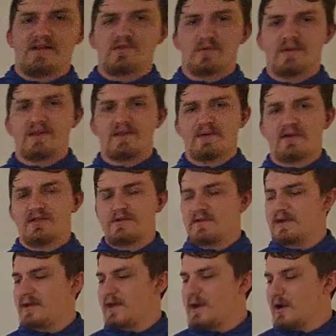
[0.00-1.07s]

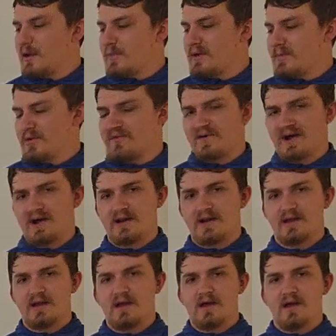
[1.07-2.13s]
2023, and I'll be
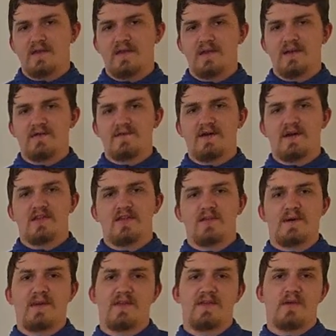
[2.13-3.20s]
providing the
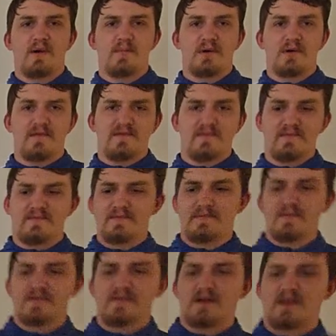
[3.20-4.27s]
Venezuela threat brief
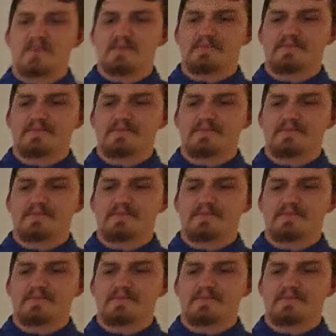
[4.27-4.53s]
slide.